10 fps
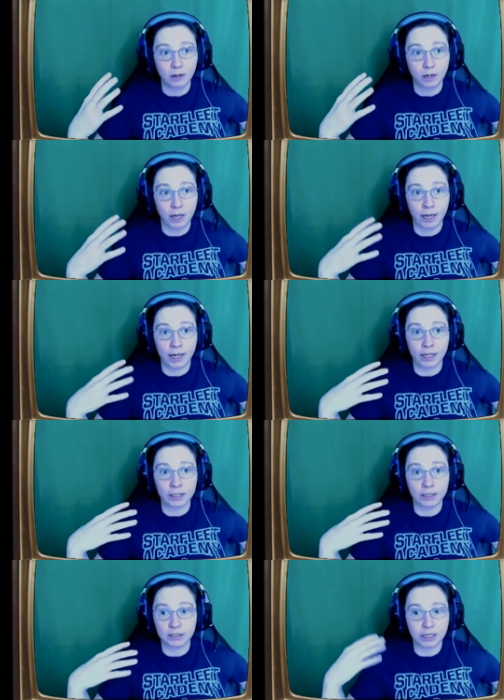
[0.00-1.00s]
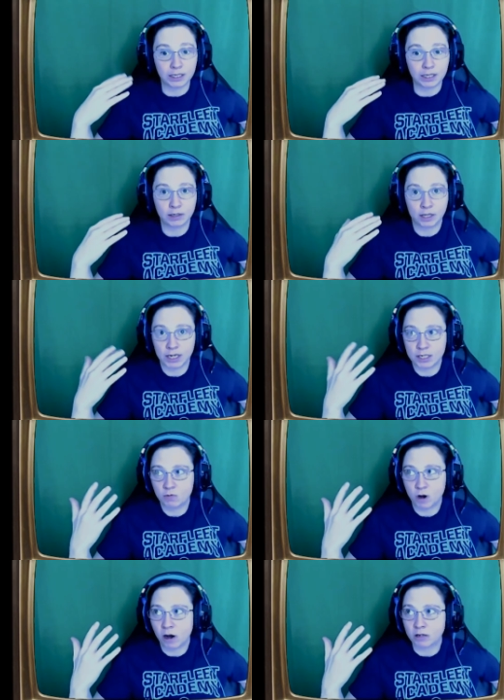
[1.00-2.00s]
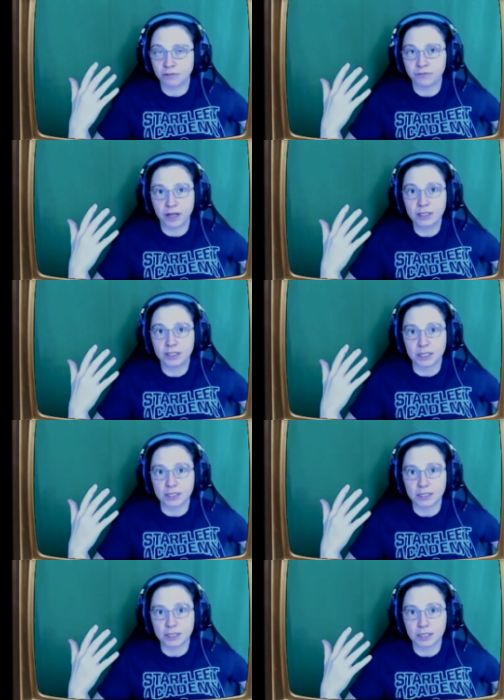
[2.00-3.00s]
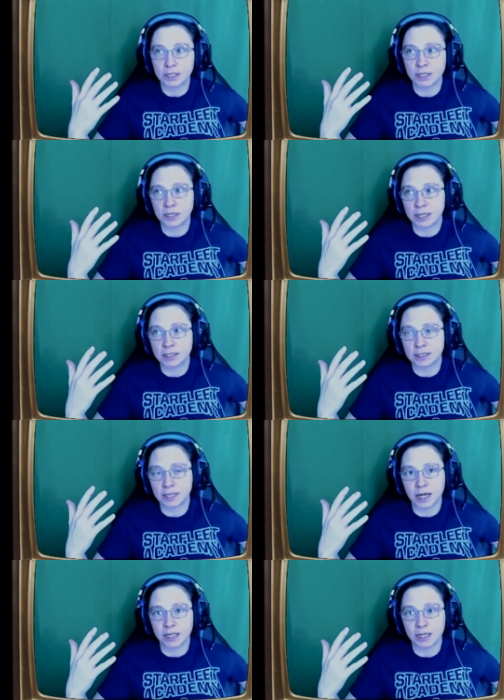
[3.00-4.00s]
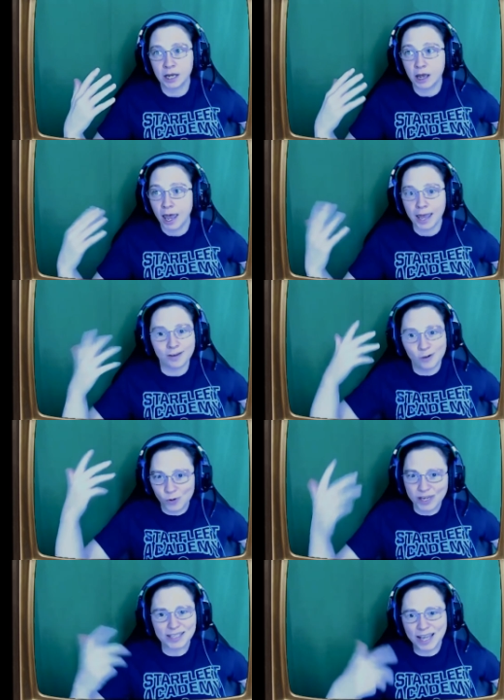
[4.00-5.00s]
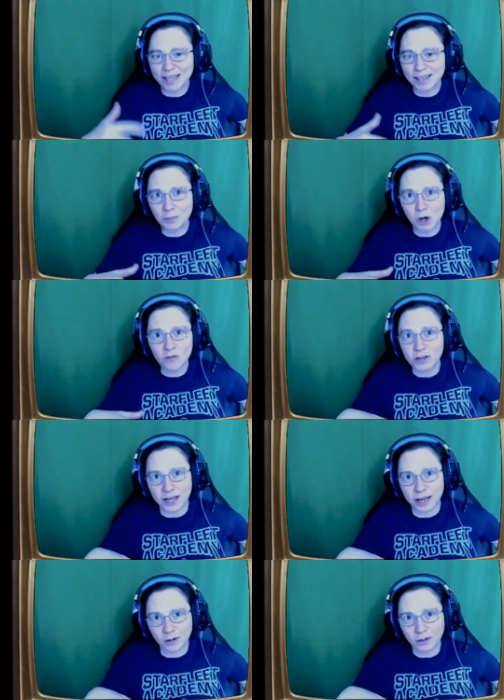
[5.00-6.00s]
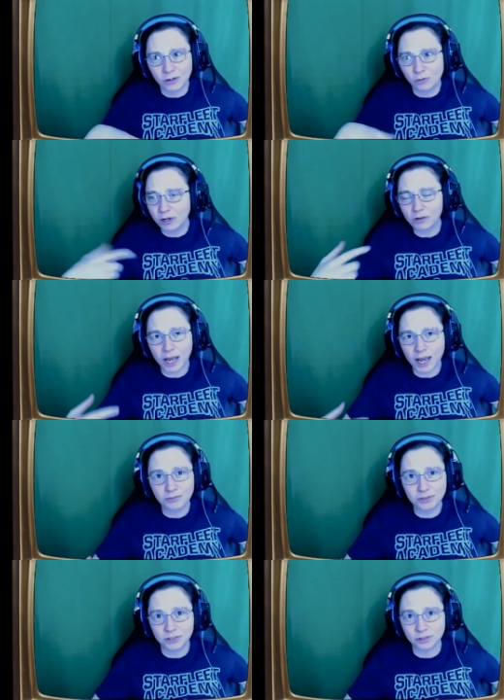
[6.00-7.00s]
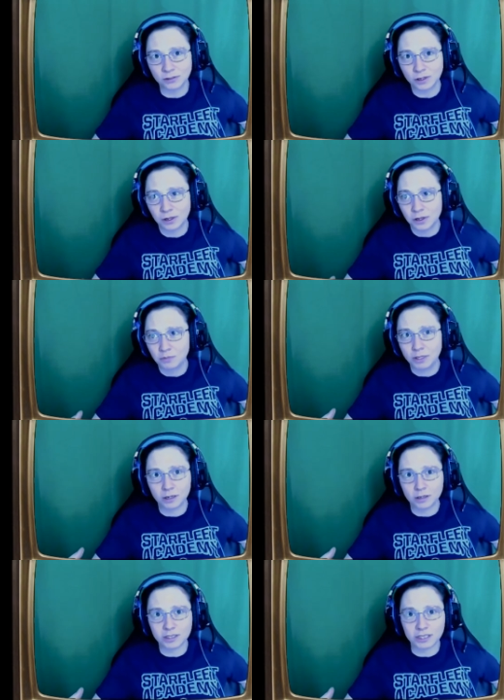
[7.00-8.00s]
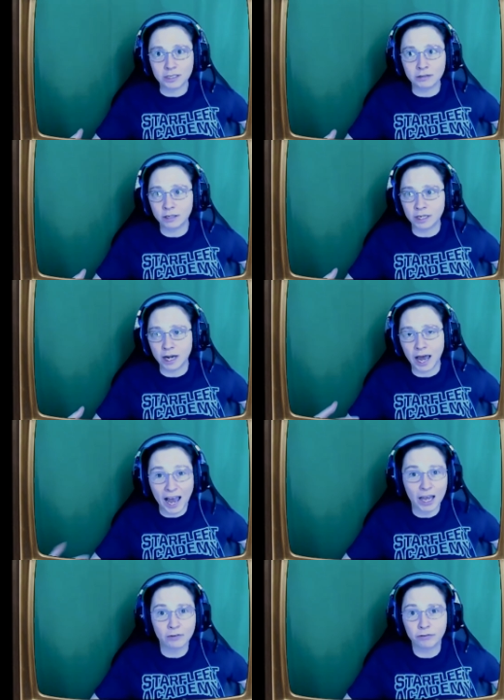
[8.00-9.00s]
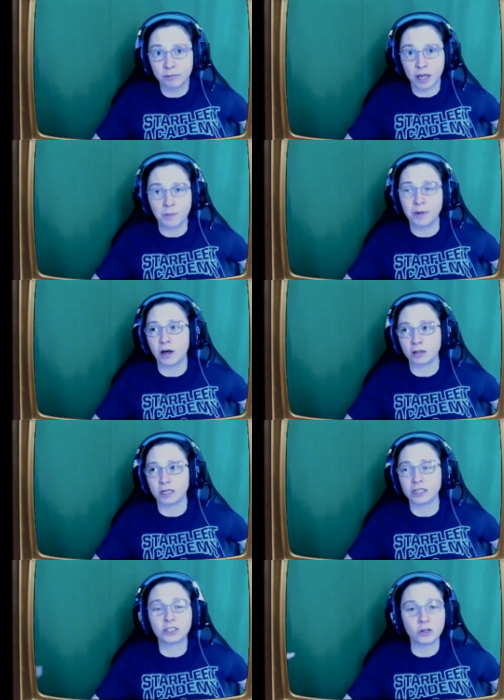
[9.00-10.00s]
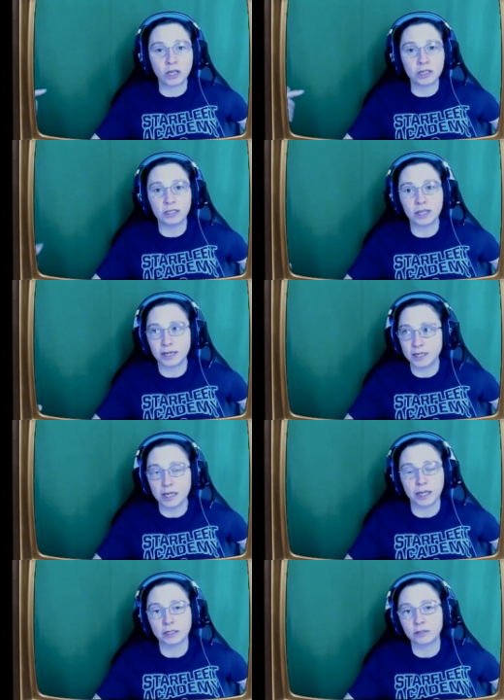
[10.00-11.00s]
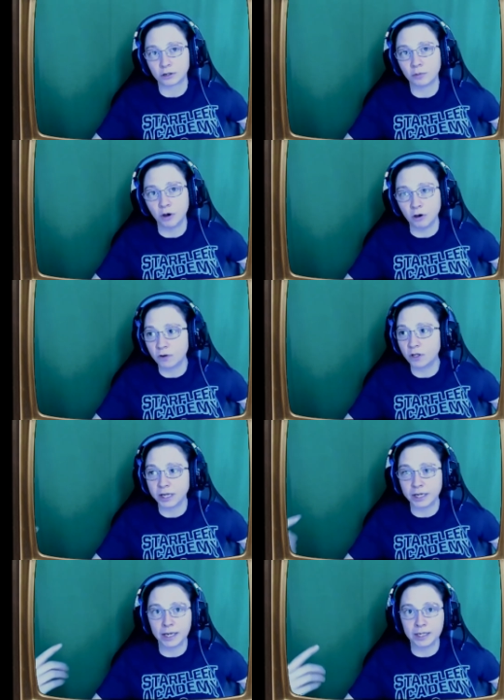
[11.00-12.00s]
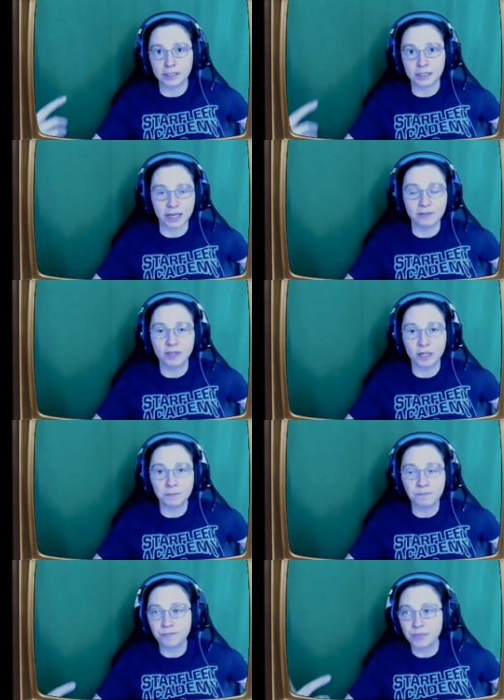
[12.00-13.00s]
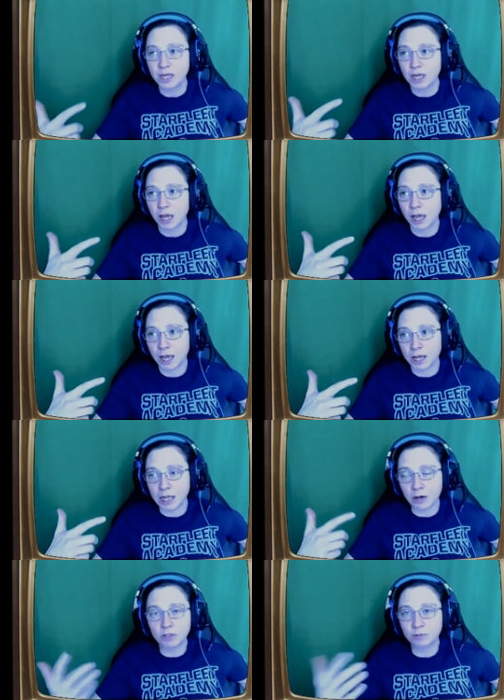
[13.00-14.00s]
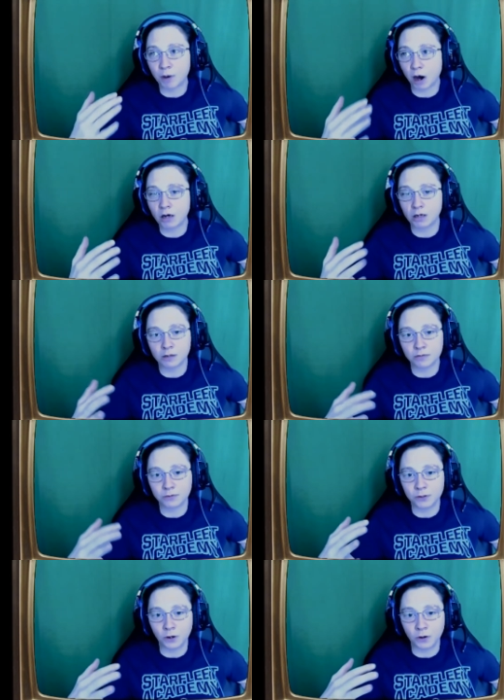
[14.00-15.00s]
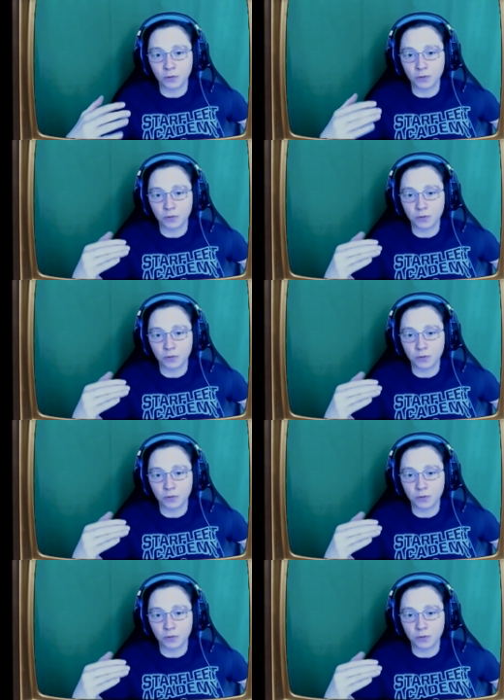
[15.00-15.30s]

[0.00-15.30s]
and they are defenseless, they decided, hey, we could take them over now. We don't have to be all secret and hide from them and all this. So they did. They took them over. They enslaved them. And that was part of, the